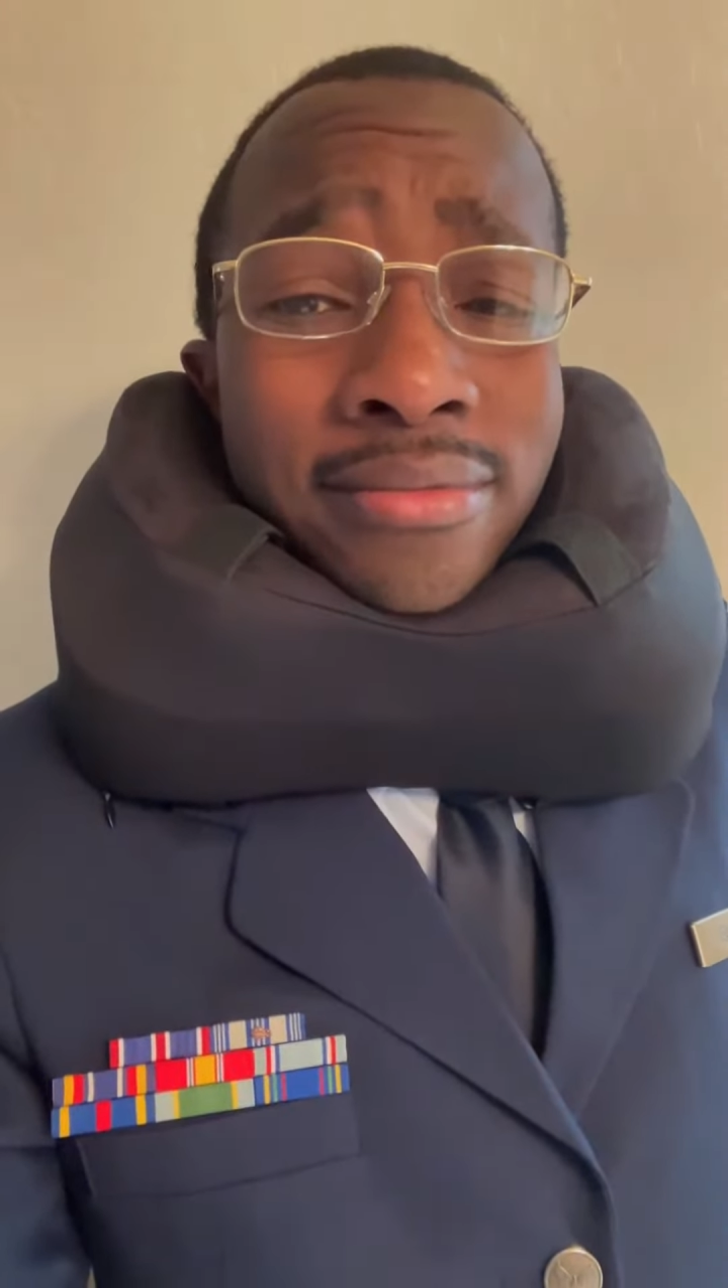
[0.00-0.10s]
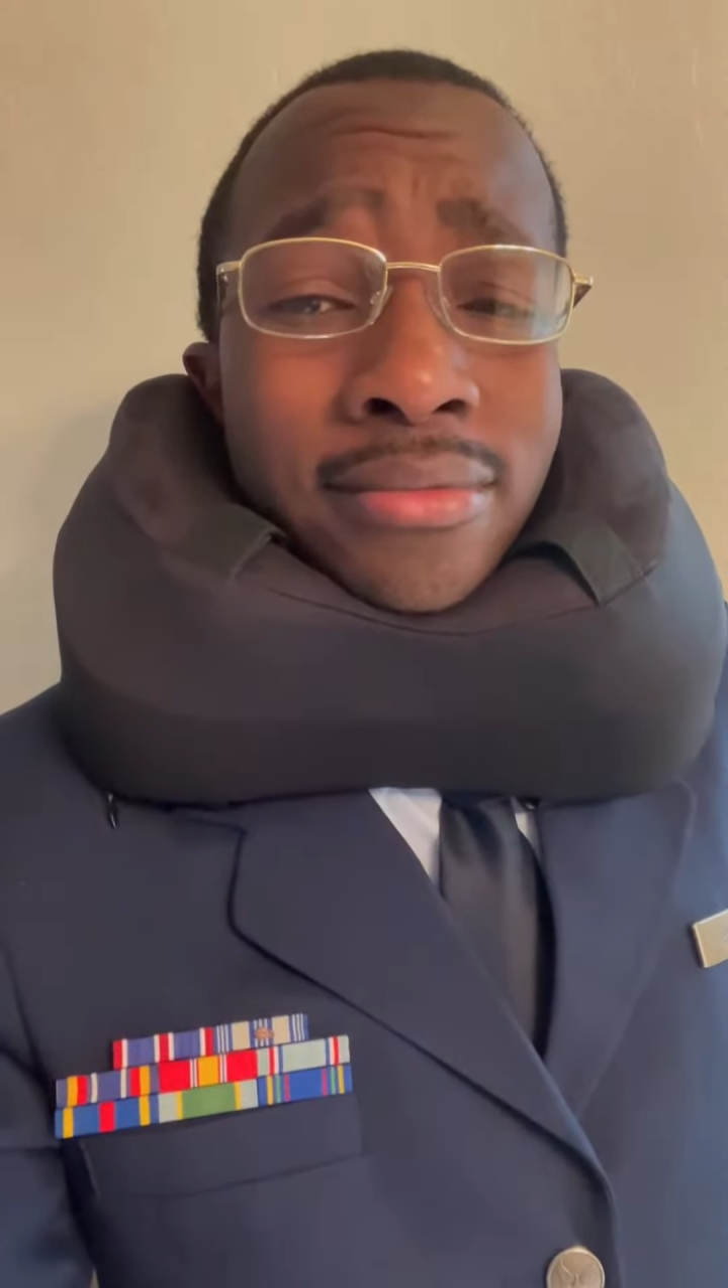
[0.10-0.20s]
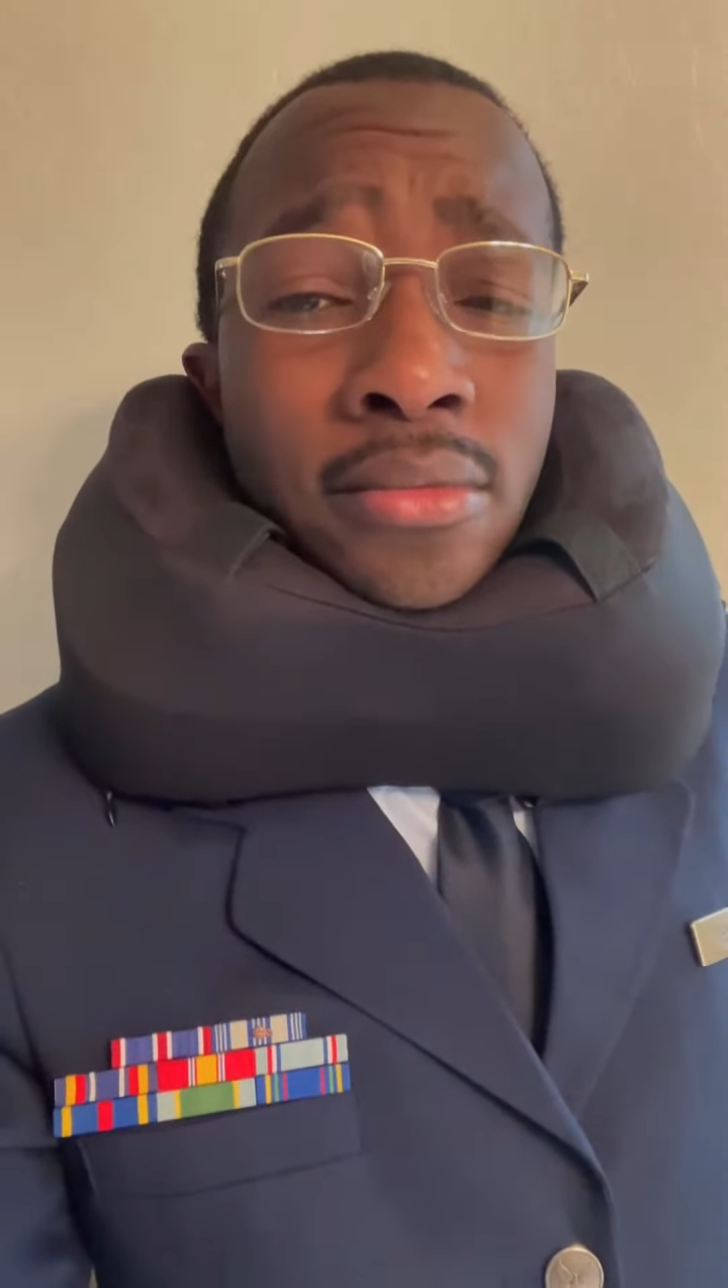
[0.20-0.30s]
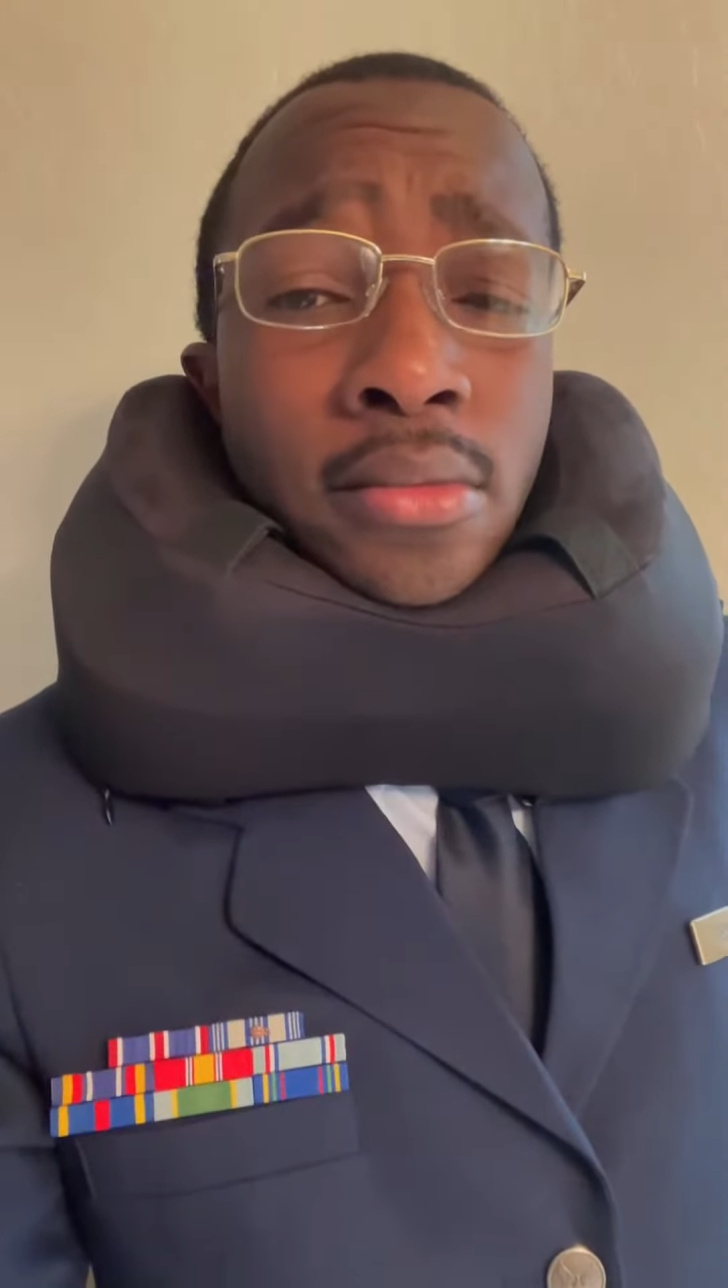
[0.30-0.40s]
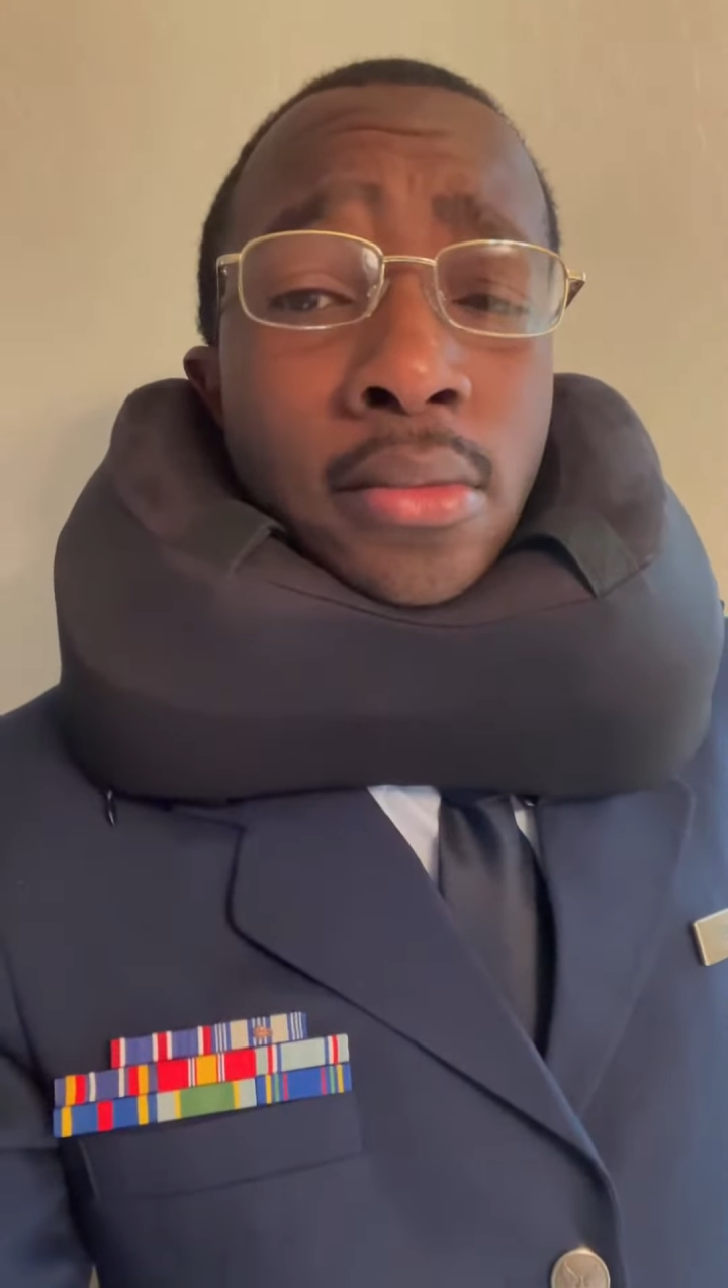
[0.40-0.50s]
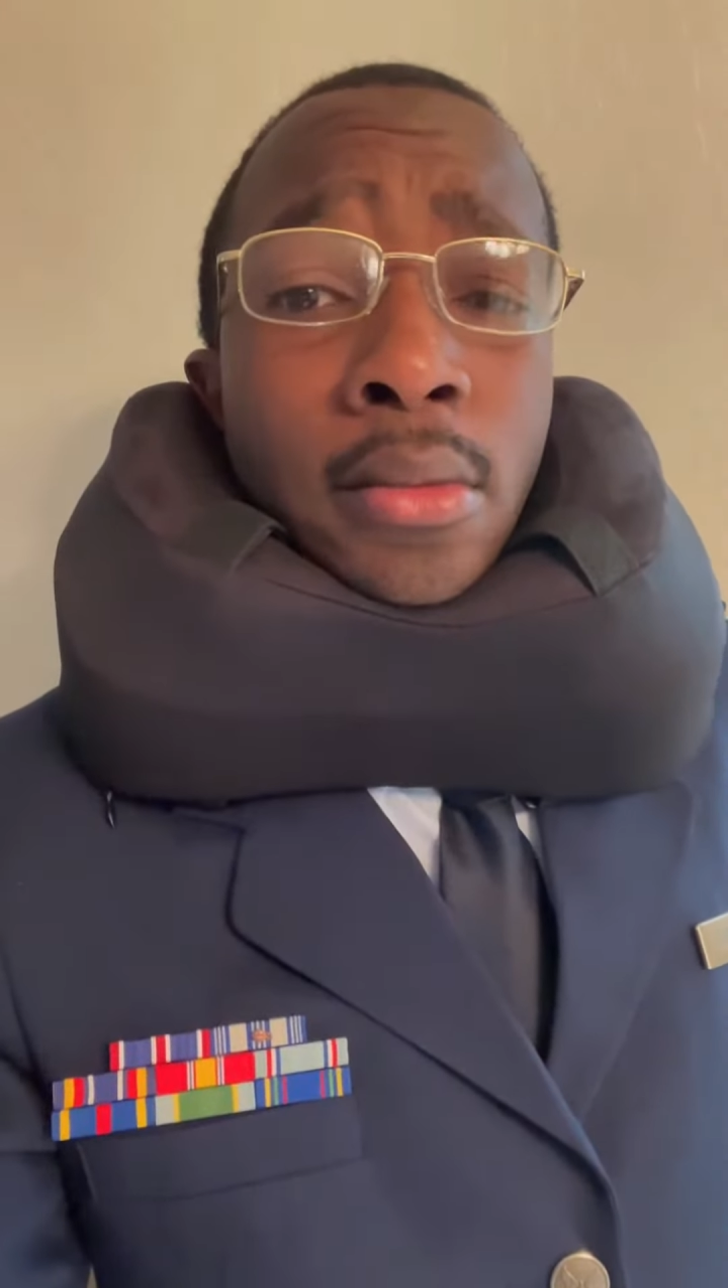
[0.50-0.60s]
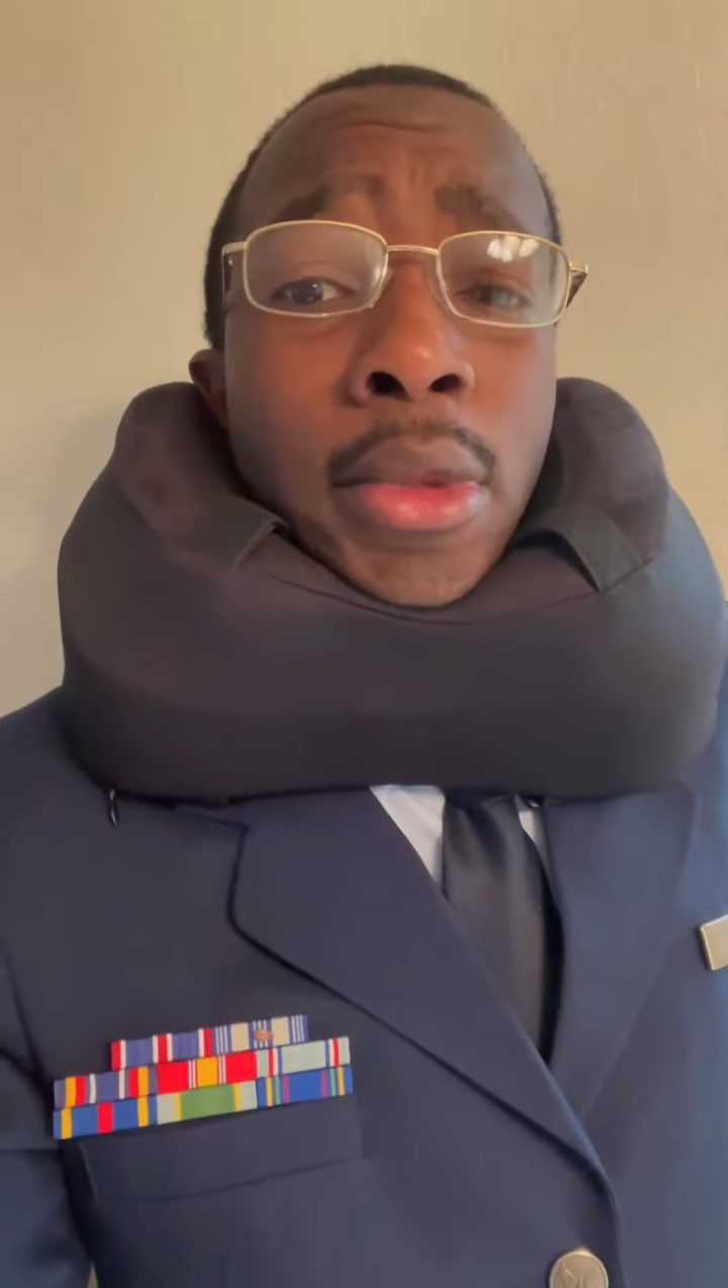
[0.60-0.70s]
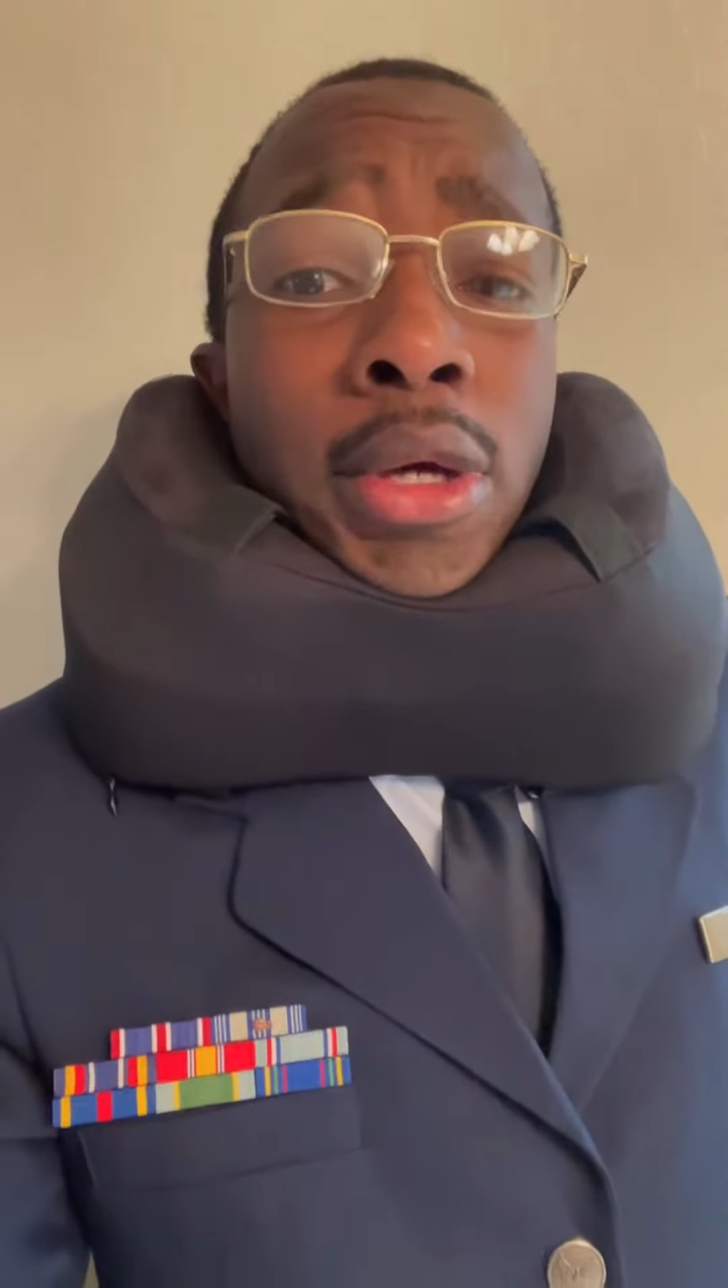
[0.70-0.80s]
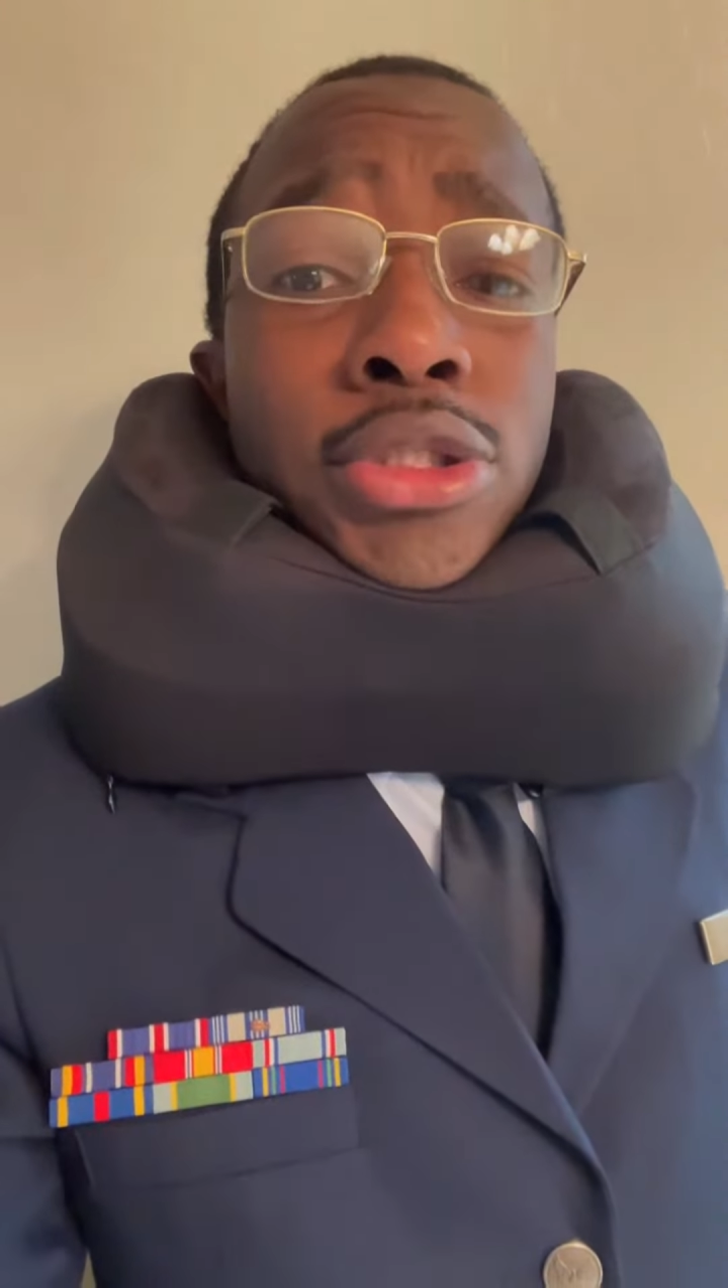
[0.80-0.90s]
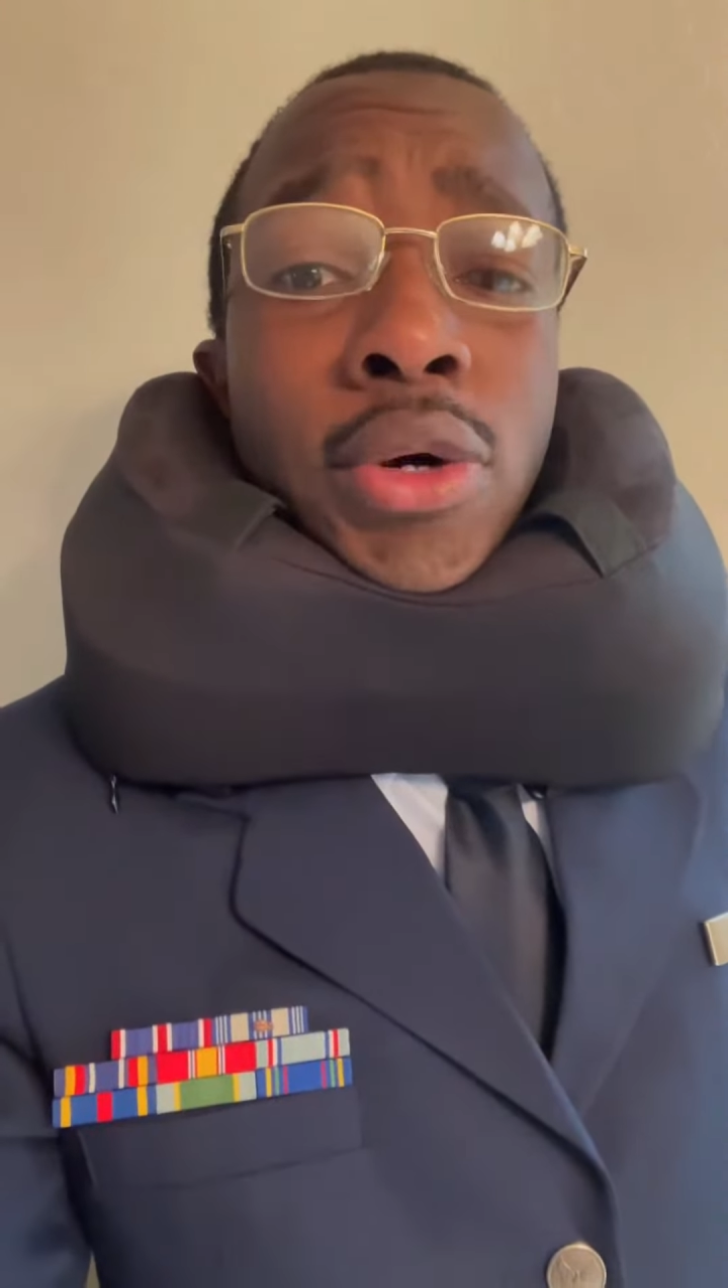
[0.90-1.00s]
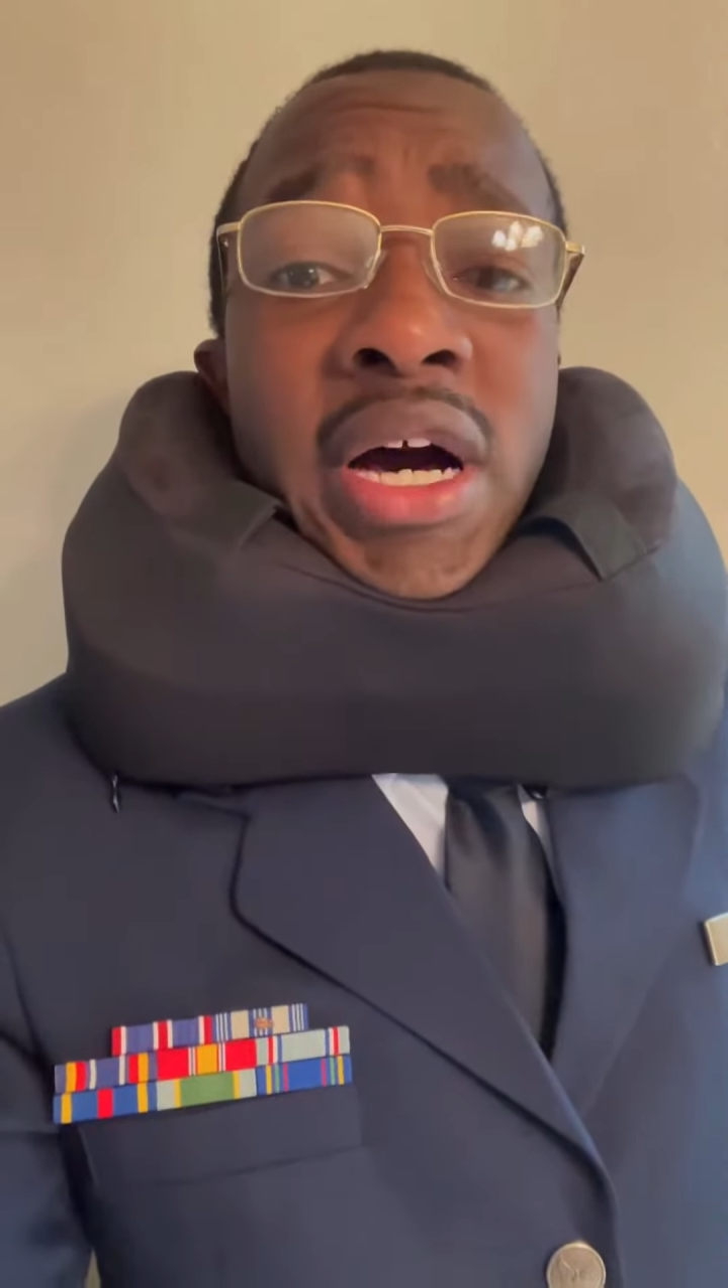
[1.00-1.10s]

Mm-hmm. So